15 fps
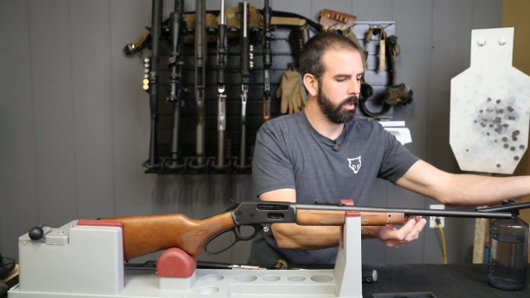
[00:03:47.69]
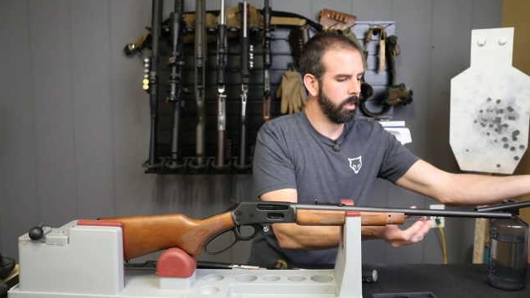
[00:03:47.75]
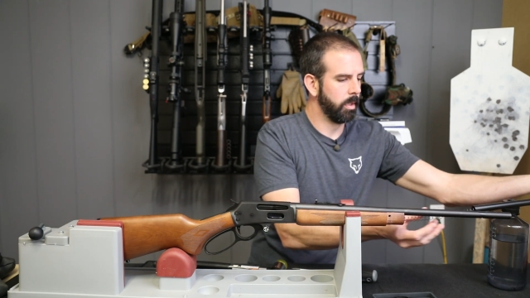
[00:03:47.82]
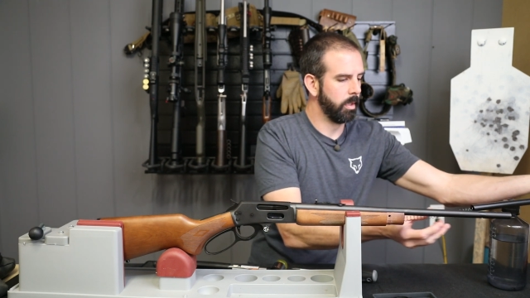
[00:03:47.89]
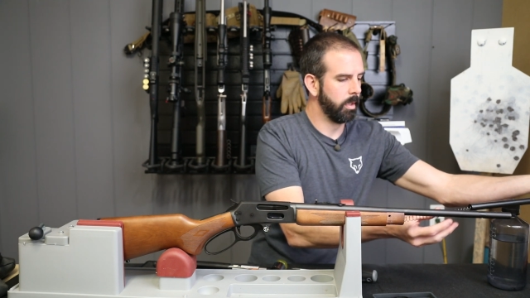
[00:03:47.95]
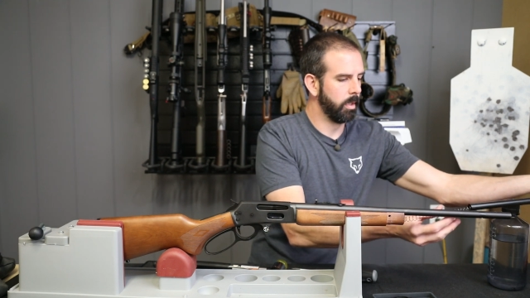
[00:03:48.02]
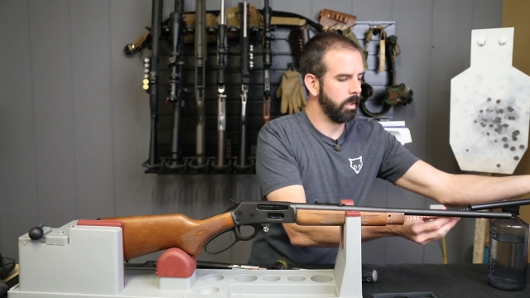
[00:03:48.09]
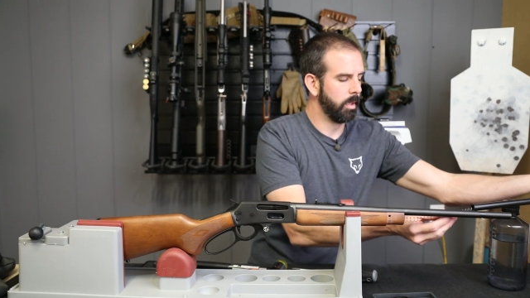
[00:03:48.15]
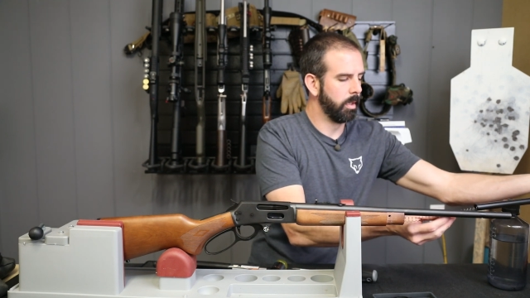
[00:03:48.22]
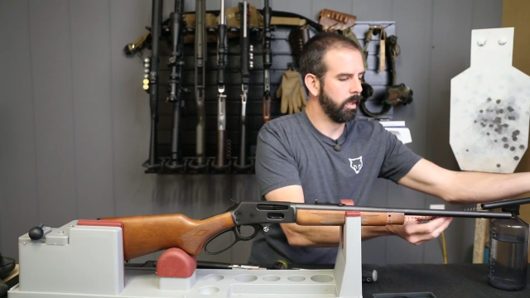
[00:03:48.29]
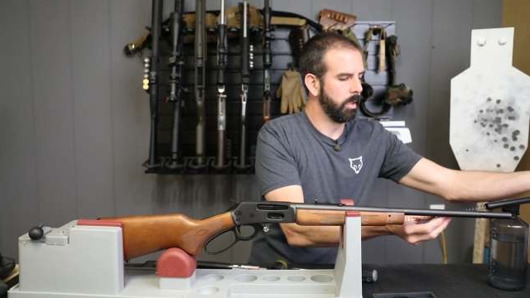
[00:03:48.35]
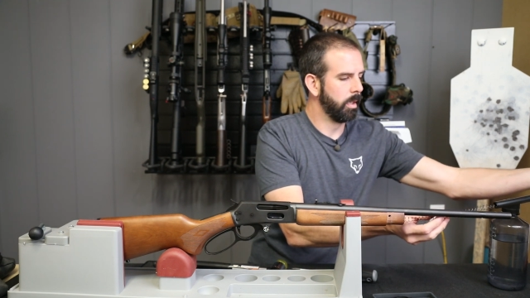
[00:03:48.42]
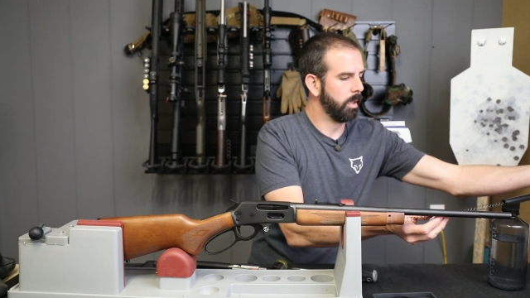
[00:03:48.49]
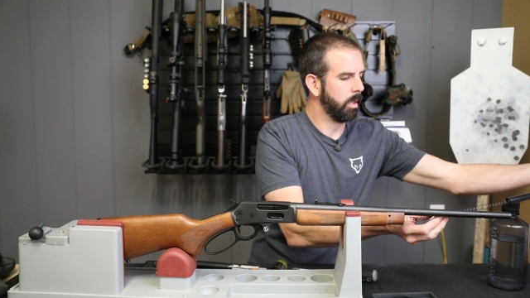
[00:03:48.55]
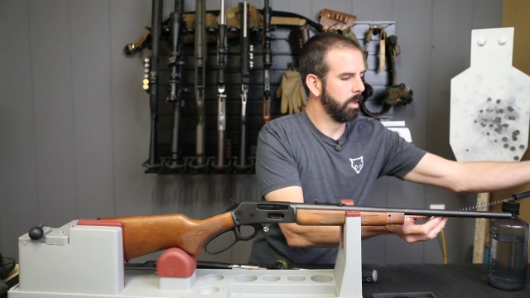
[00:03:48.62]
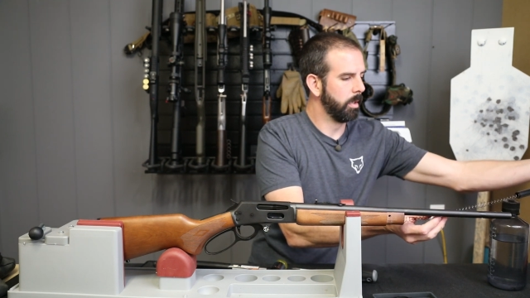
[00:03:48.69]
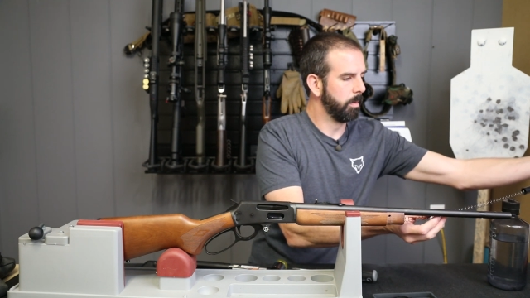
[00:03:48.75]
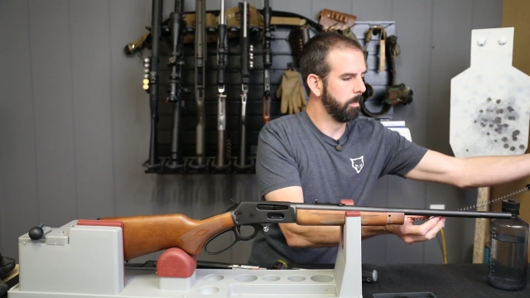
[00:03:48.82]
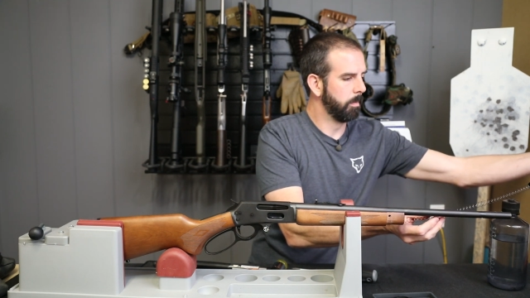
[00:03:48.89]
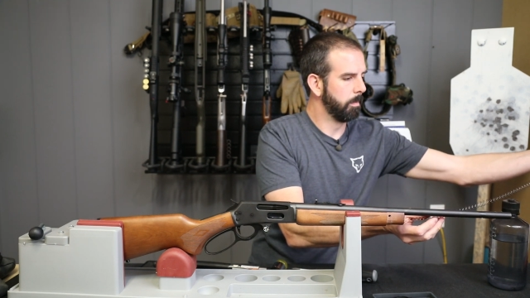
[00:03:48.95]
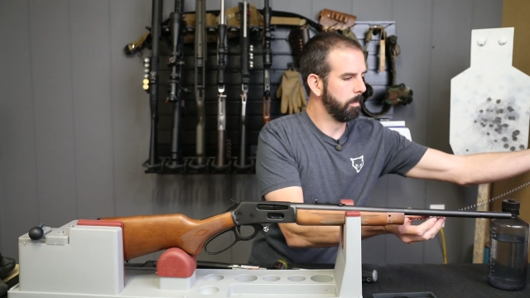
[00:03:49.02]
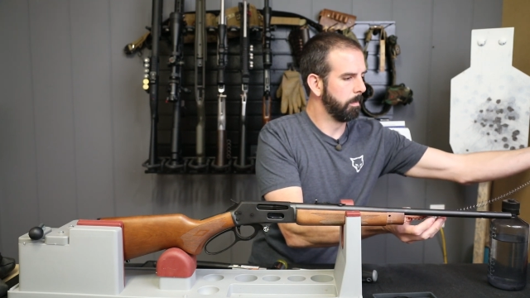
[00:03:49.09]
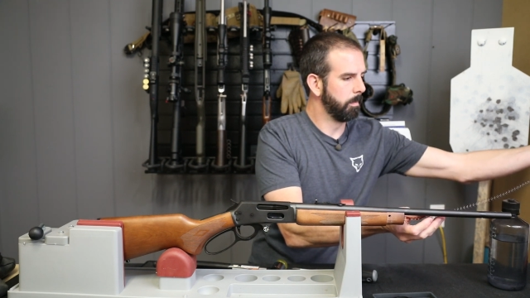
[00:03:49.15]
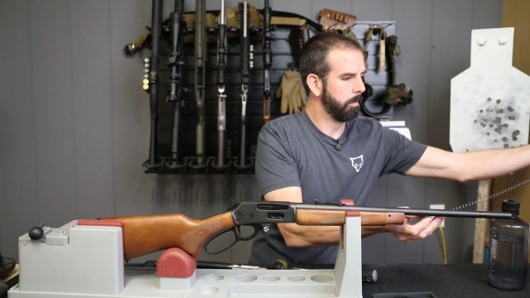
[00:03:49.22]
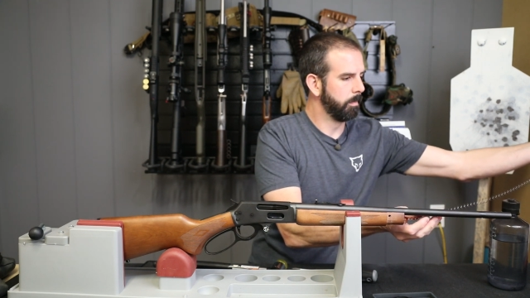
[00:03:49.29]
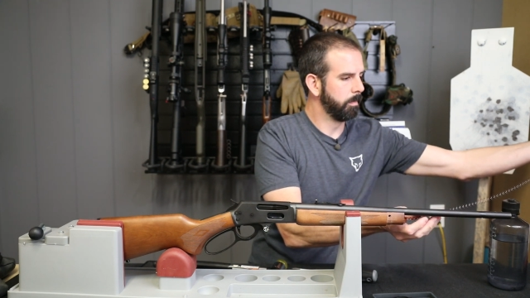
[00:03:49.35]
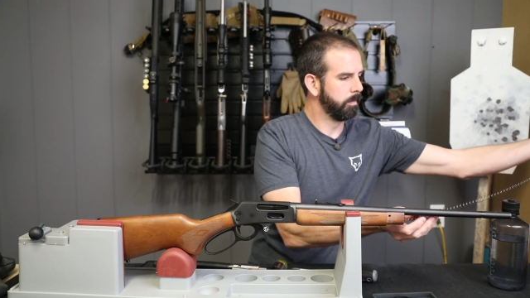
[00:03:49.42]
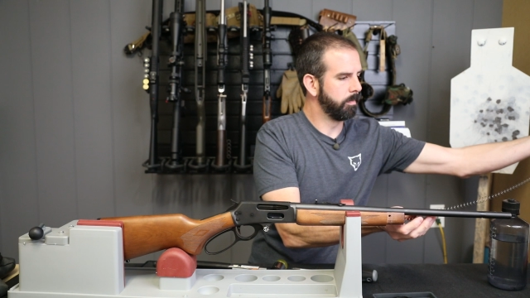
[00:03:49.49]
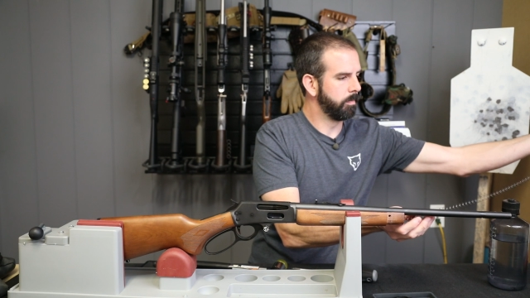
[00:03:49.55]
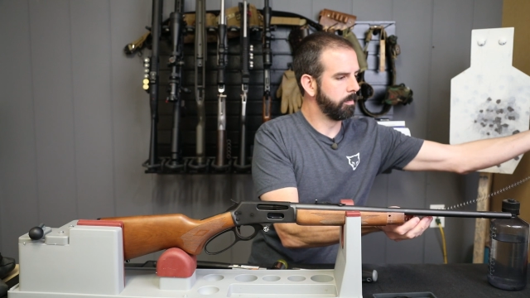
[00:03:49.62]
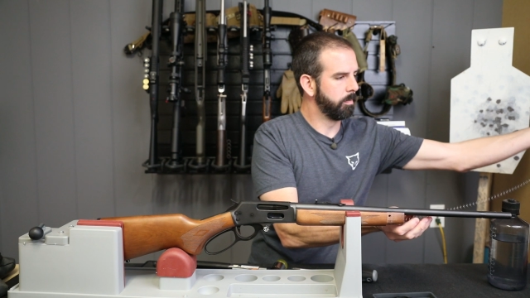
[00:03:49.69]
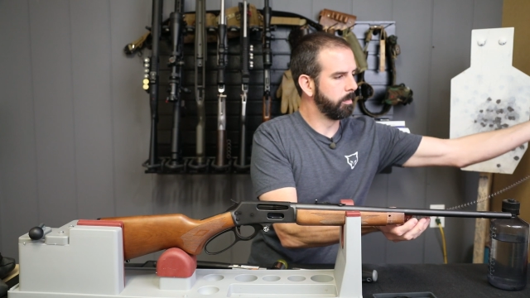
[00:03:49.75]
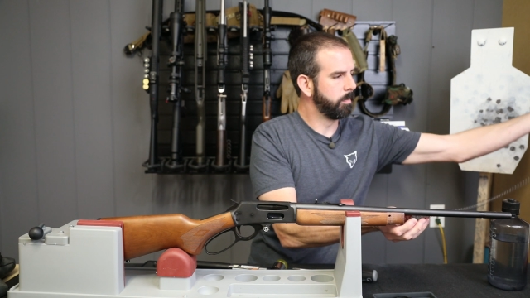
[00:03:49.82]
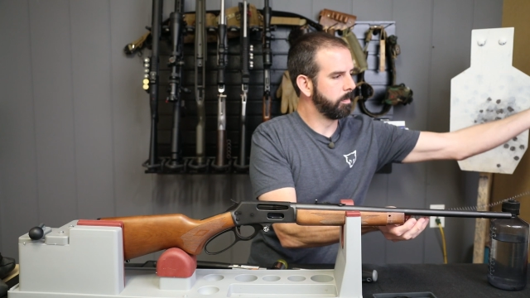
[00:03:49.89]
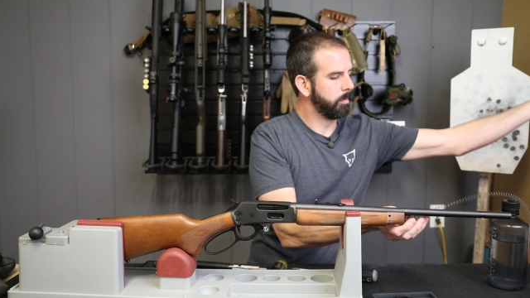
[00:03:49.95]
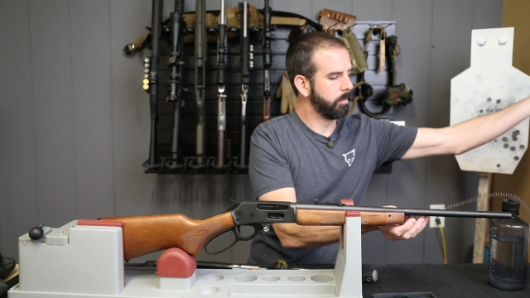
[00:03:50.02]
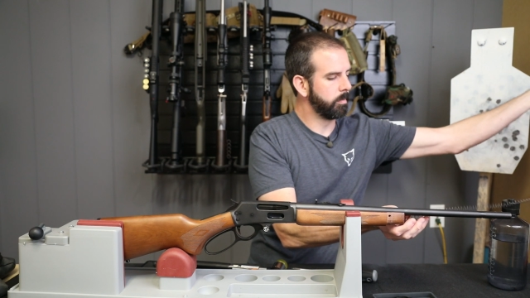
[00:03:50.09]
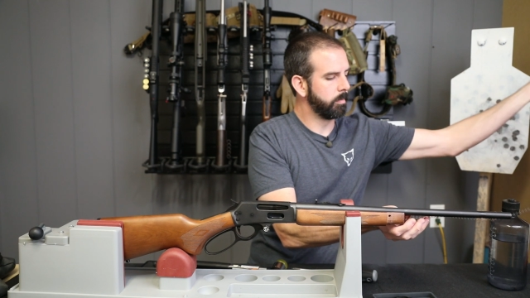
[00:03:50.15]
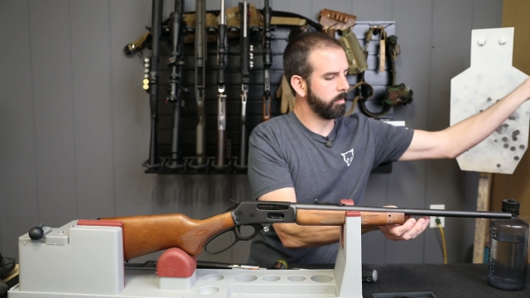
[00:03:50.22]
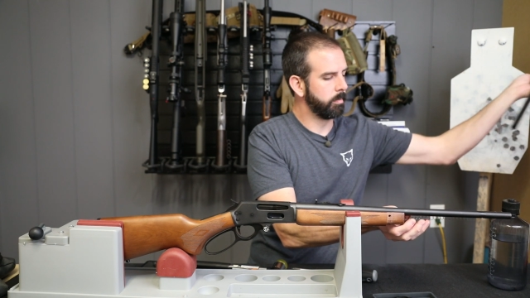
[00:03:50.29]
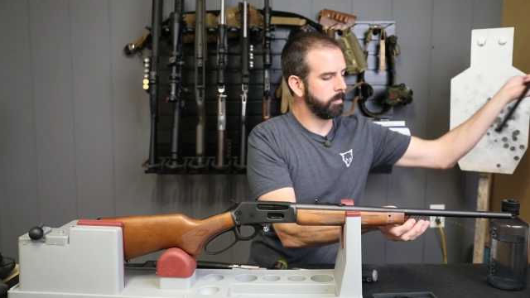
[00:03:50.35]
(silence)